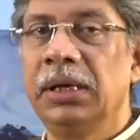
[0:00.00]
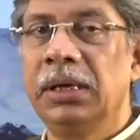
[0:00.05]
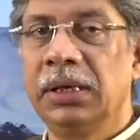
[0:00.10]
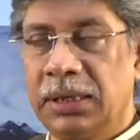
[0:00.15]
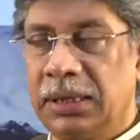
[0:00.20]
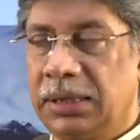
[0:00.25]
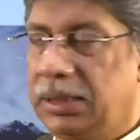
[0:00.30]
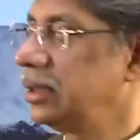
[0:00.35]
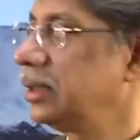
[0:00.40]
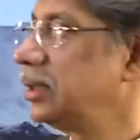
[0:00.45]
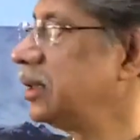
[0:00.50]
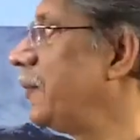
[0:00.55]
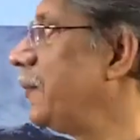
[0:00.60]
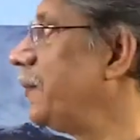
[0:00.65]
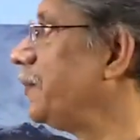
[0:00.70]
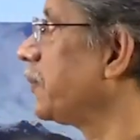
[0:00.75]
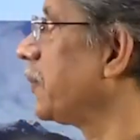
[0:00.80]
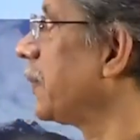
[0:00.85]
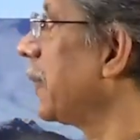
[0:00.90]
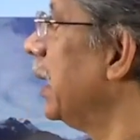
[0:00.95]
correct.
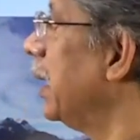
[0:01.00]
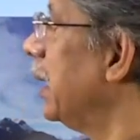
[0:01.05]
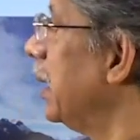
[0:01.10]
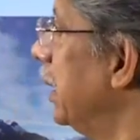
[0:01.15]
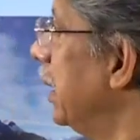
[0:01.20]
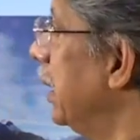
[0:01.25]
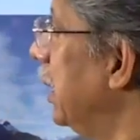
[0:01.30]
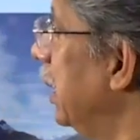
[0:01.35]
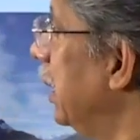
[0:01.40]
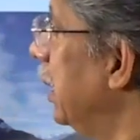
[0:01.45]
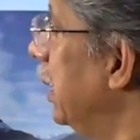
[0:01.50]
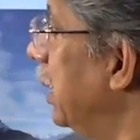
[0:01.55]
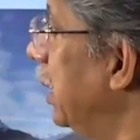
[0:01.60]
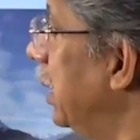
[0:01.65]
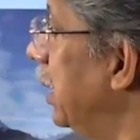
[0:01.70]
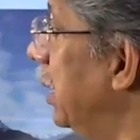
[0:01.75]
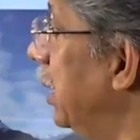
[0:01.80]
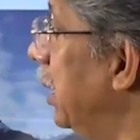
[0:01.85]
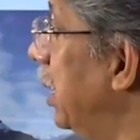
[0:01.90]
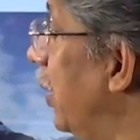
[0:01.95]

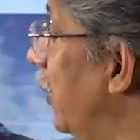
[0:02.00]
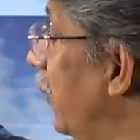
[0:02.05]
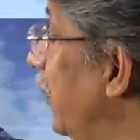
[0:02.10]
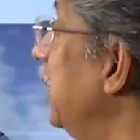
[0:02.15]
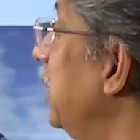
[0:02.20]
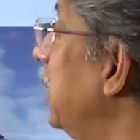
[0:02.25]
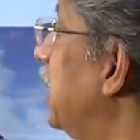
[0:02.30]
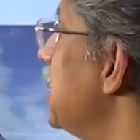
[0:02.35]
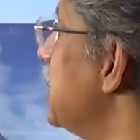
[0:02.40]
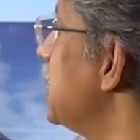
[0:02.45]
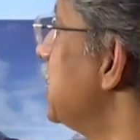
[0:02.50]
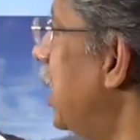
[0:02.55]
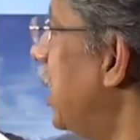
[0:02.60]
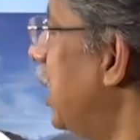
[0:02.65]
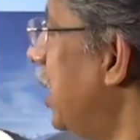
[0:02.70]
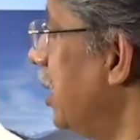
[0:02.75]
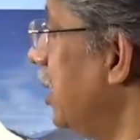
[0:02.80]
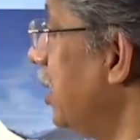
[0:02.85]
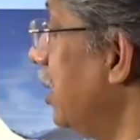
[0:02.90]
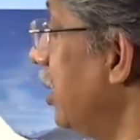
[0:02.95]
Winters are